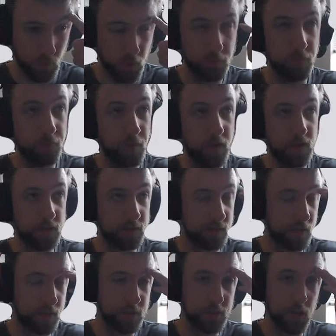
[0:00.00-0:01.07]
fans,
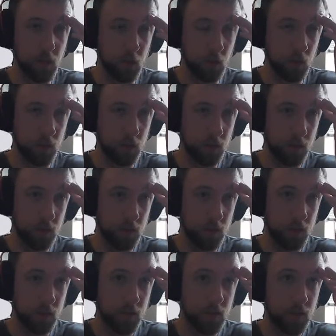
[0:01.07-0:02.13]
and so
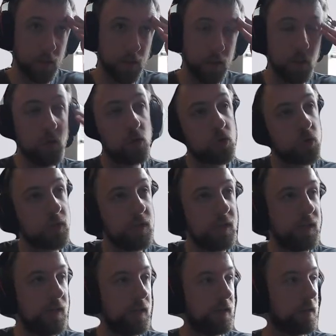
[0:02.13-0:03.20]
usually
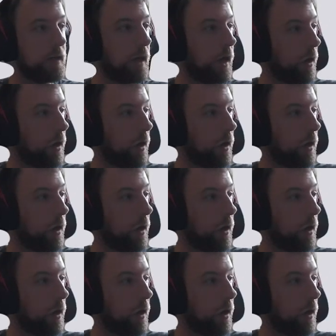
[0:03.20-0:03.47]
in